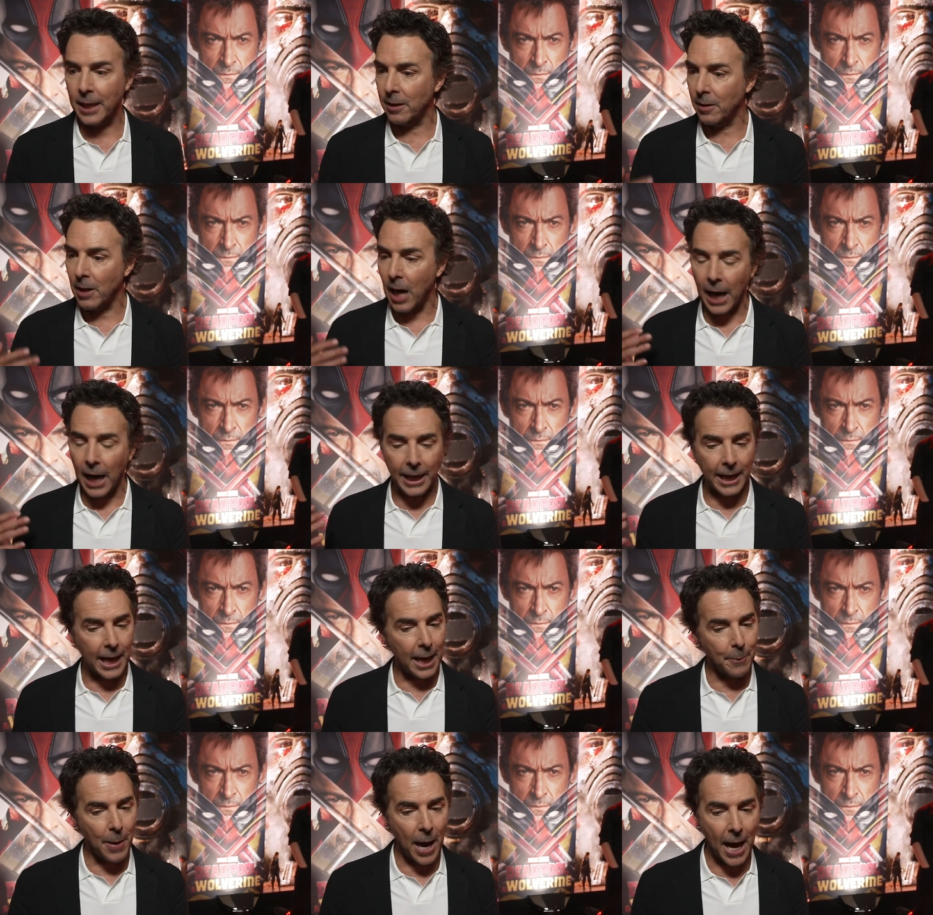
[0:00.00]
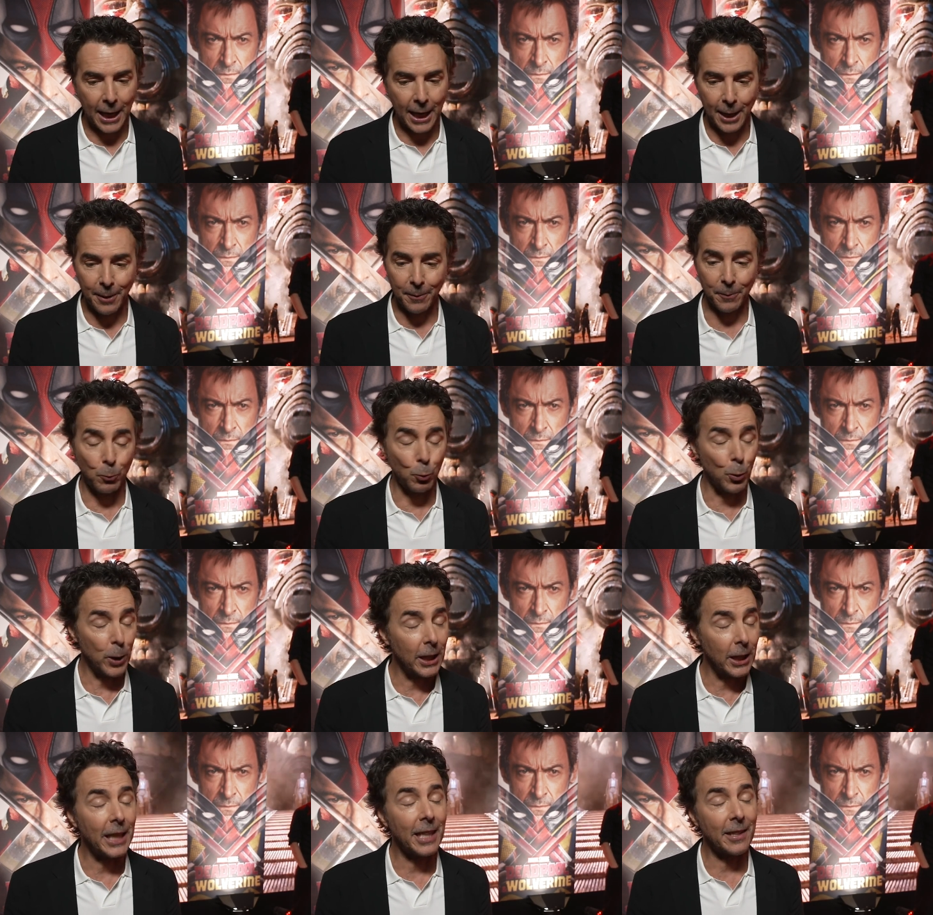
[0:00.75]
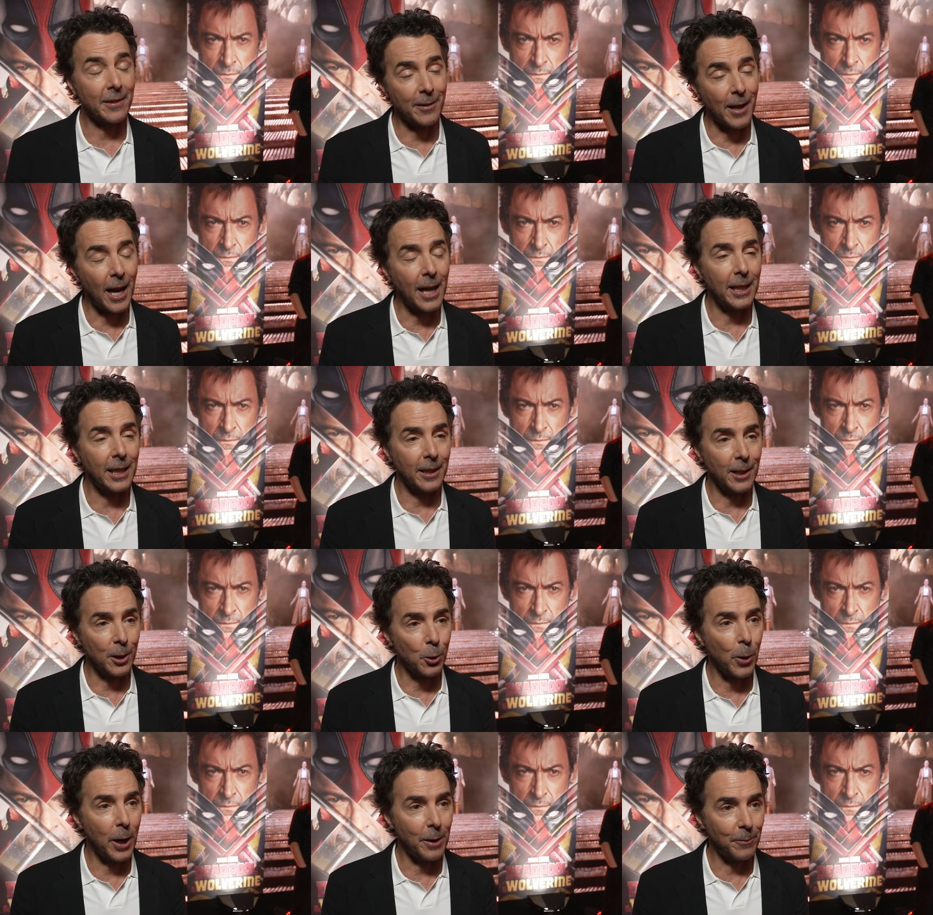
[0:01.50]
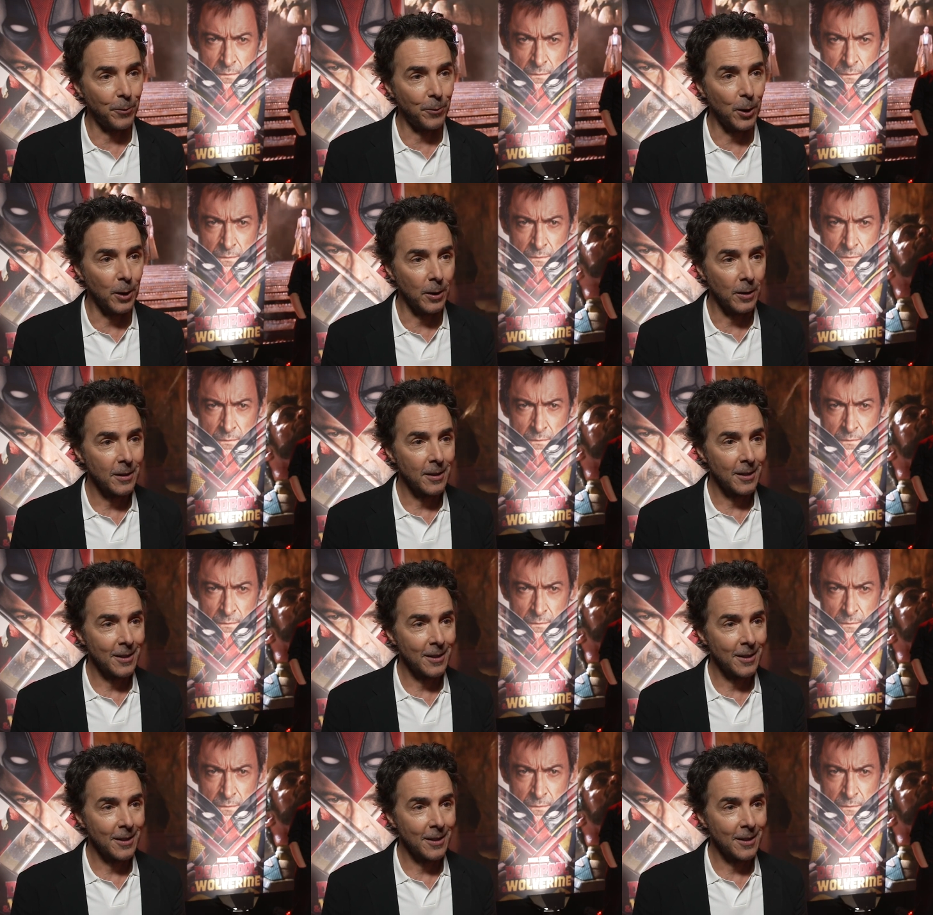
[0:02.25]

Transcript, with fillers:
Speaker 1: and I came at it really excited and grateful.